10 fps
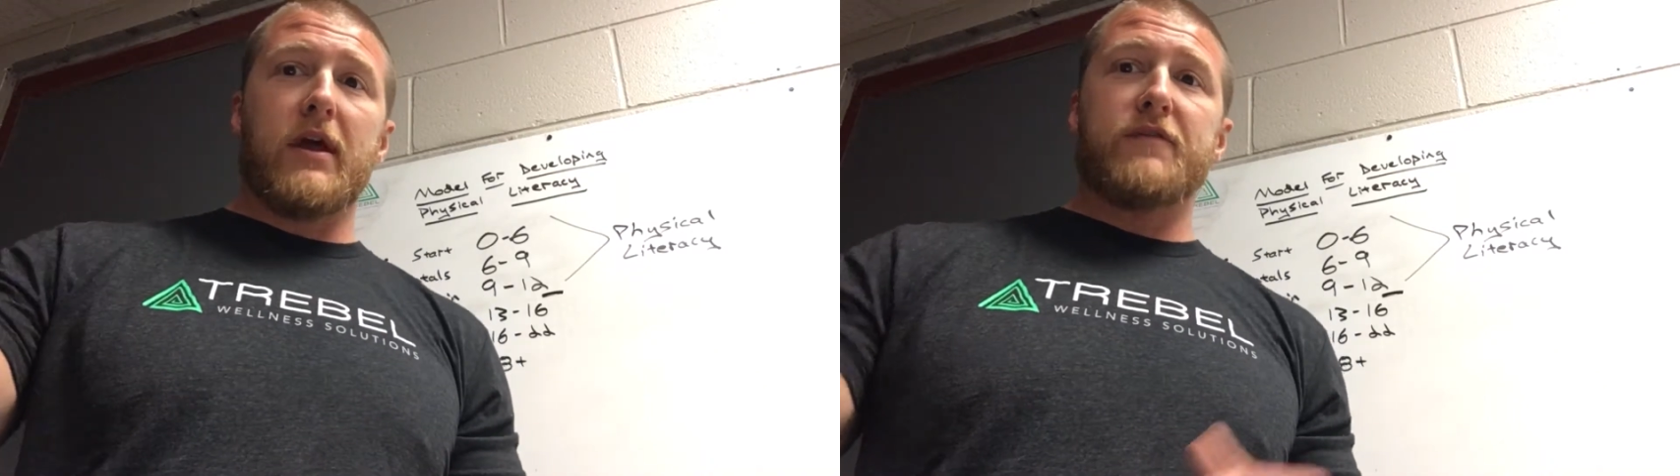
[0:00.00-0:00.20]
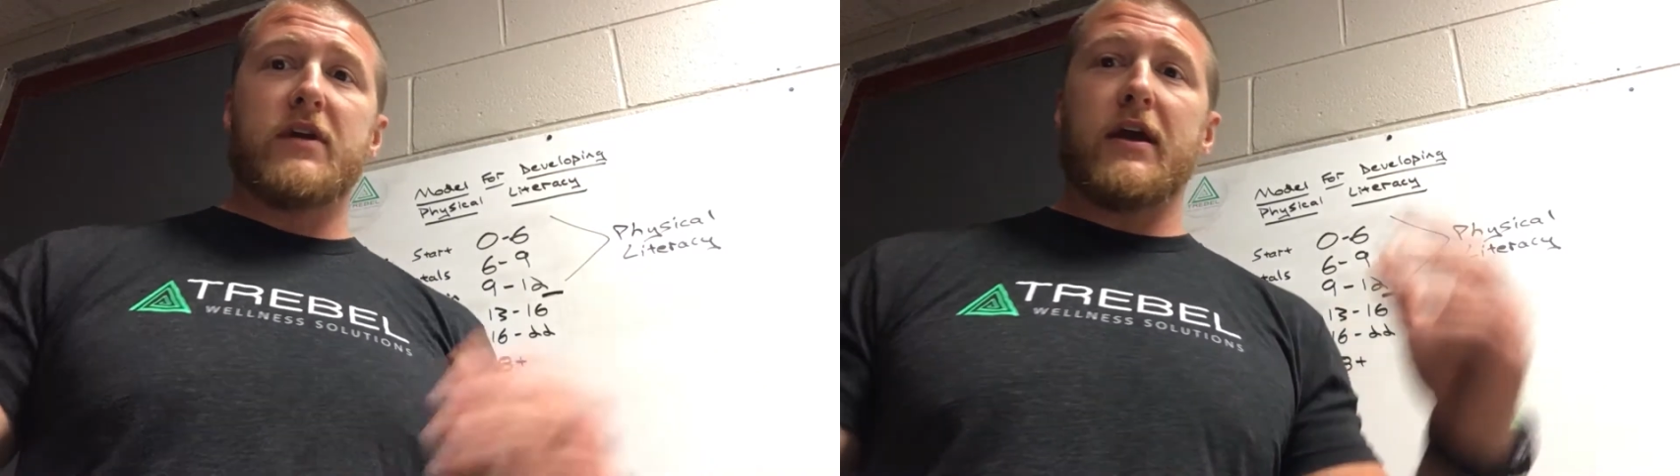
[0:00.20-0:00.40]

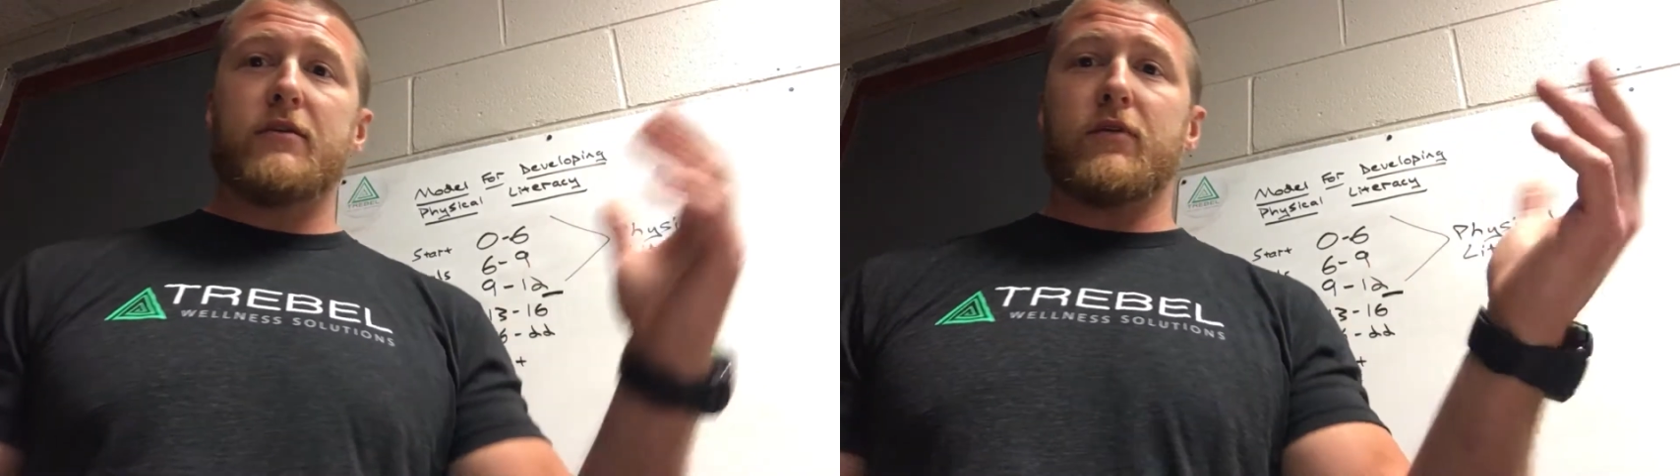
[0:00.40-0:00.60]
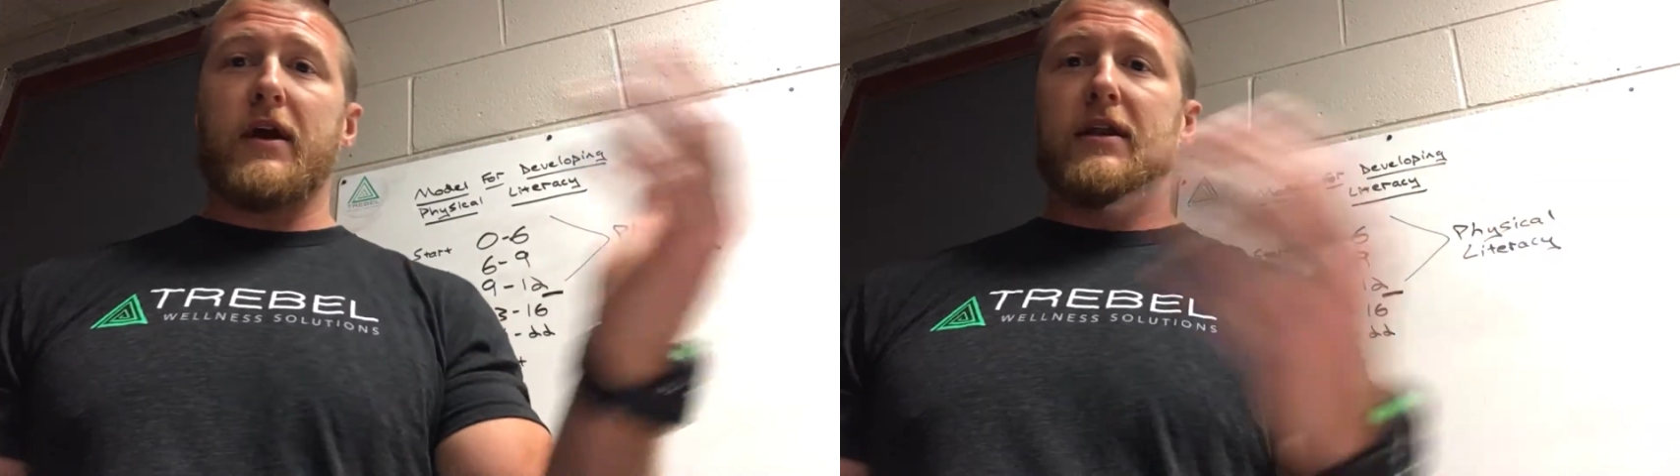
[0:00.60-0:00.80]
left
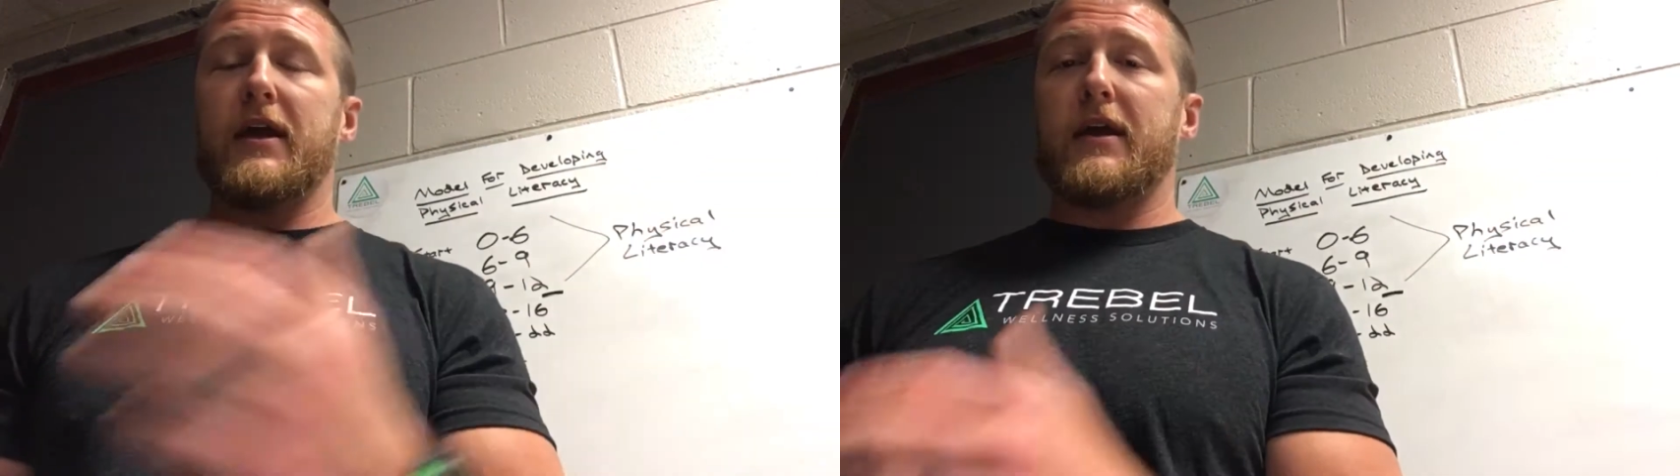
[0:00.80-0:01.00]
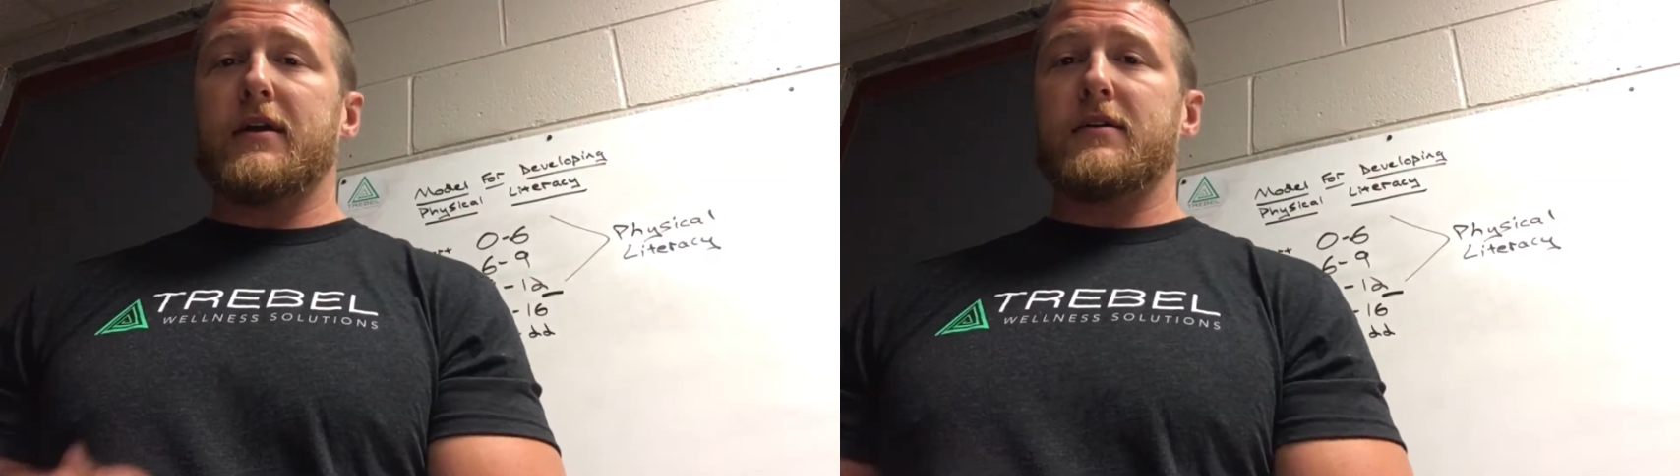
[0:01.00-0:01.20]
hand, right
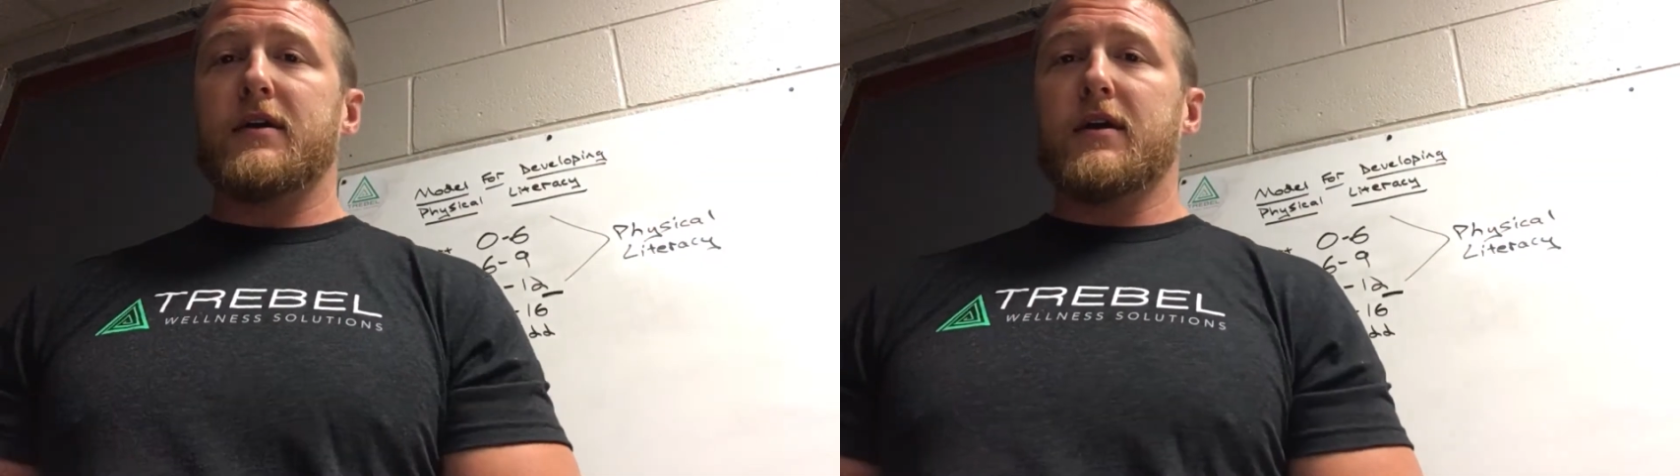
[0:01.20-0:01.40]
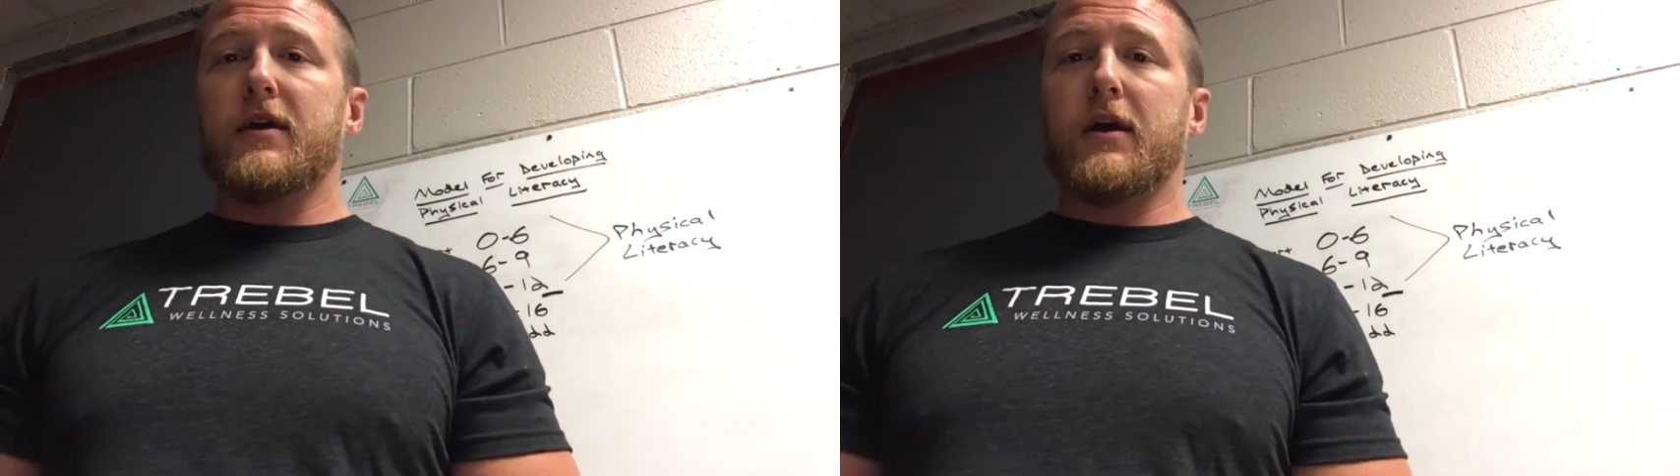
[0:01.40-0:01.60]
hand,